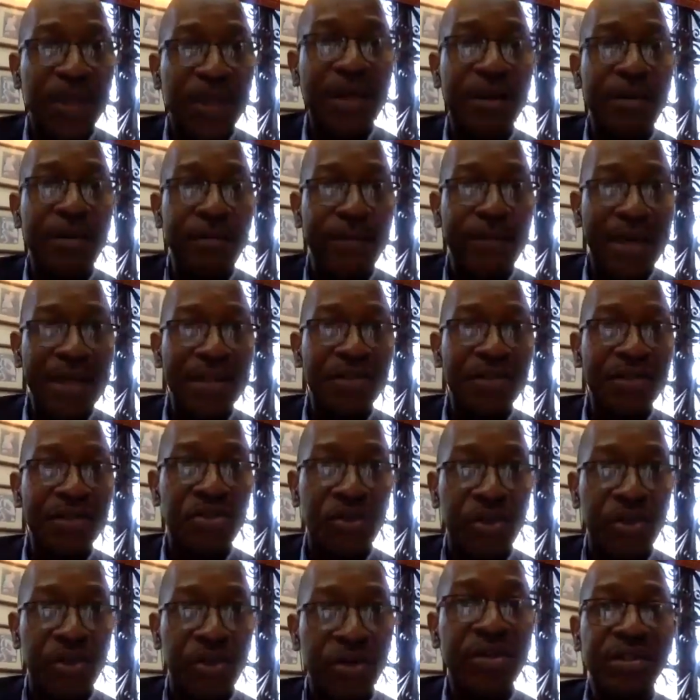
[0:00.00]
your
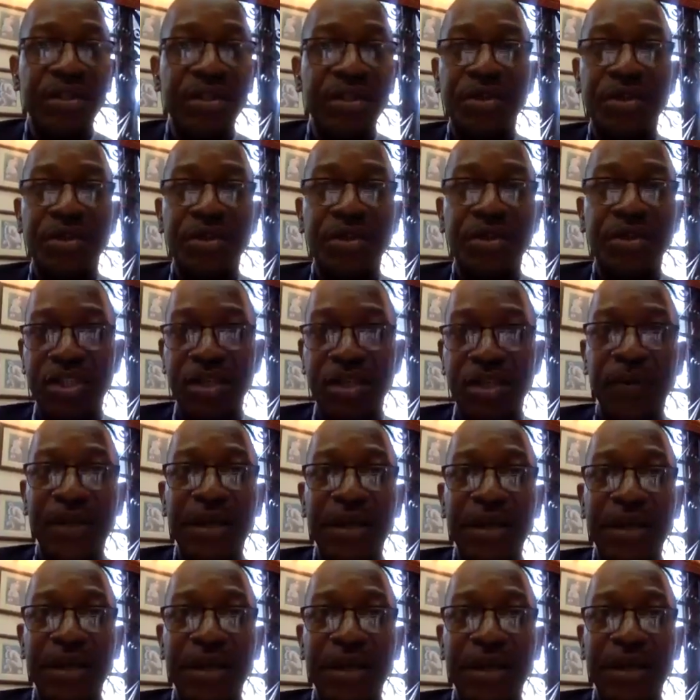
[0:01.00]
typical mentor,
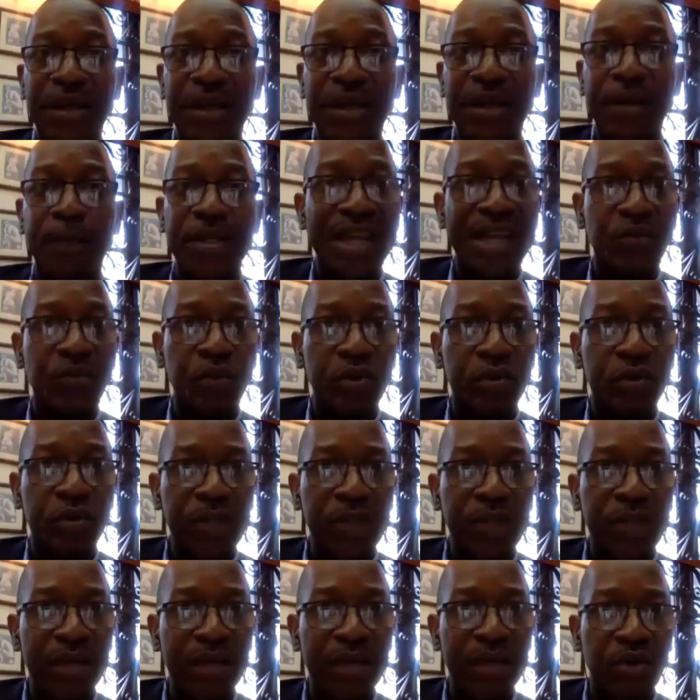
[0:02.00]
your typical
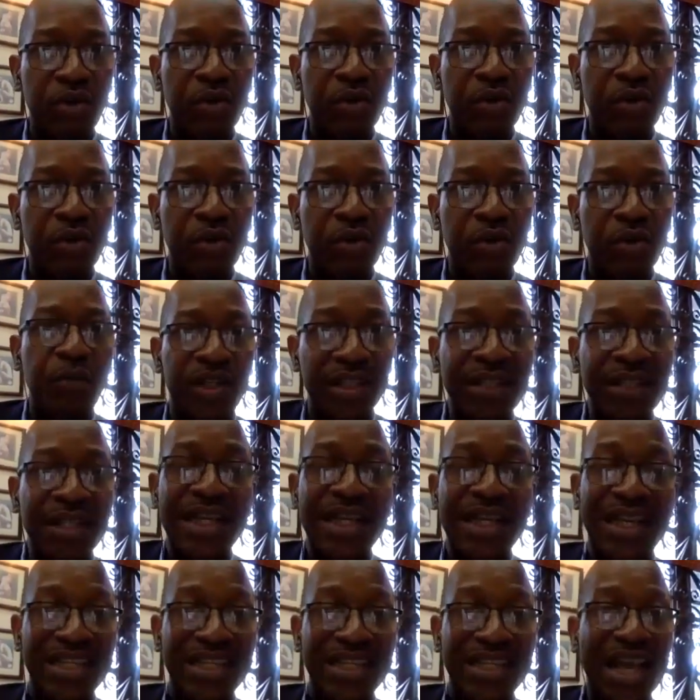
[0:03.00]
person that would be a
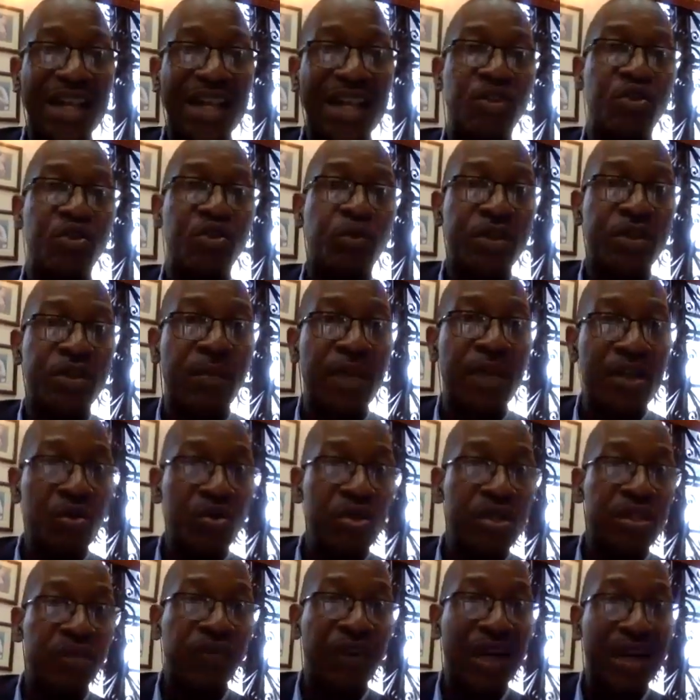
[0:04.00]
role model is
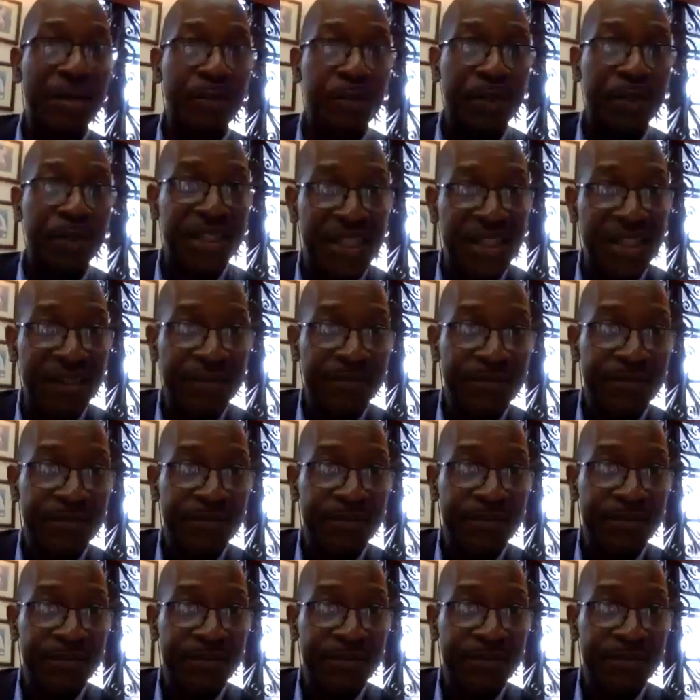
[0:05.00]
likely to be somebody who is
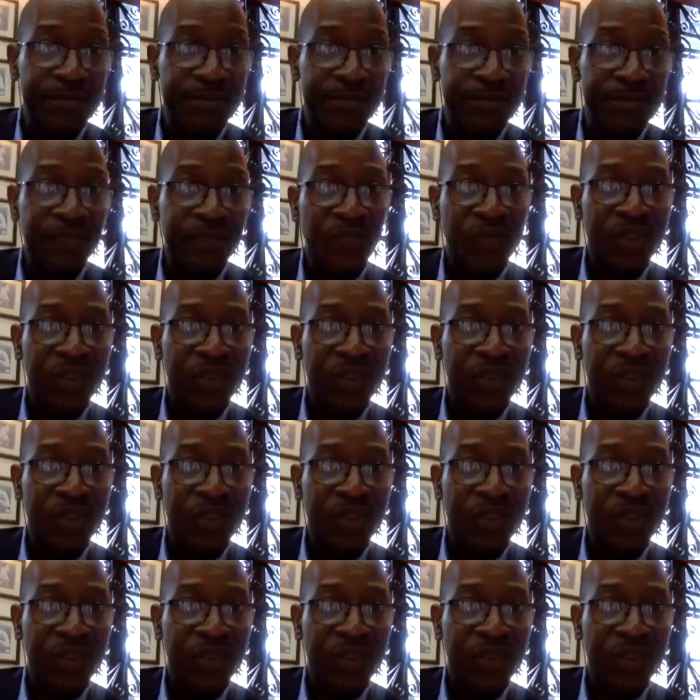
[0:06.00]
very busy.